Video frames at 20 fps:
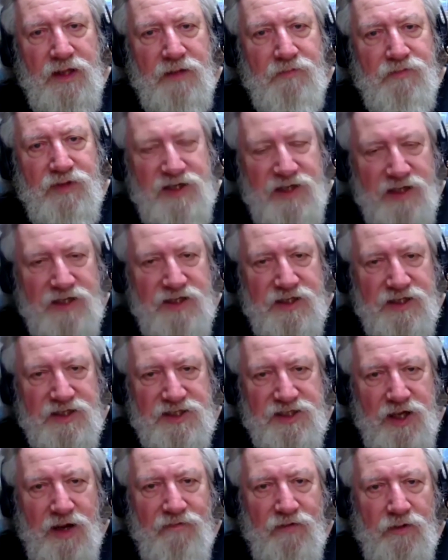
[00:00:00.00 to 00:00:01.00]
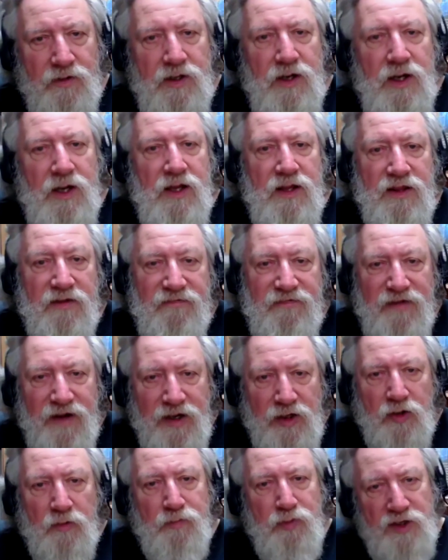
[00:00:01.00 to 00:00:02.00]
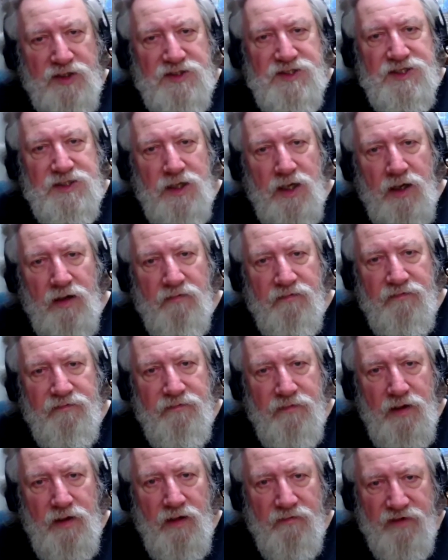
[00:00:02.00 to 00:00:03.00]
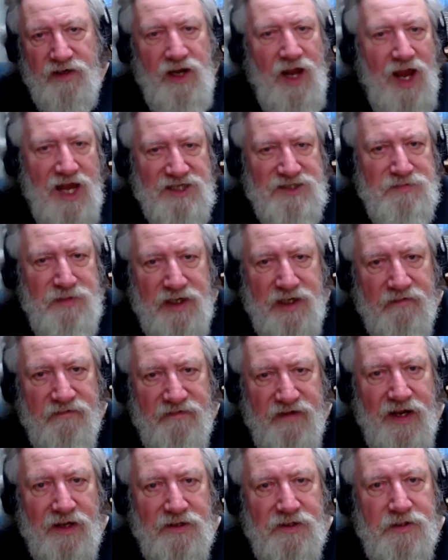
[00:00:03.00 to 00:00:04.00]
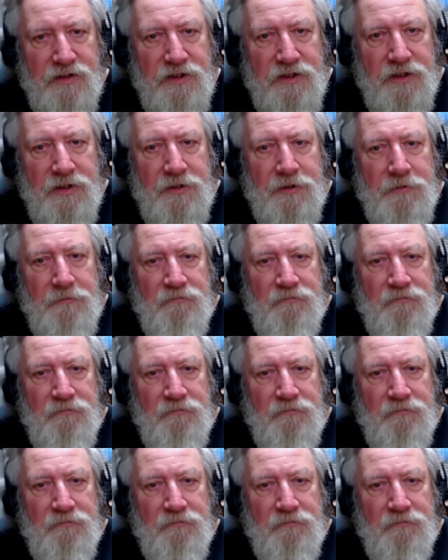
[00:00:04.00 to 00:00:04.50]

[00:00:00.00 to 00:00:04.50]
they begin to discover the fingerprints of of a cosmic event,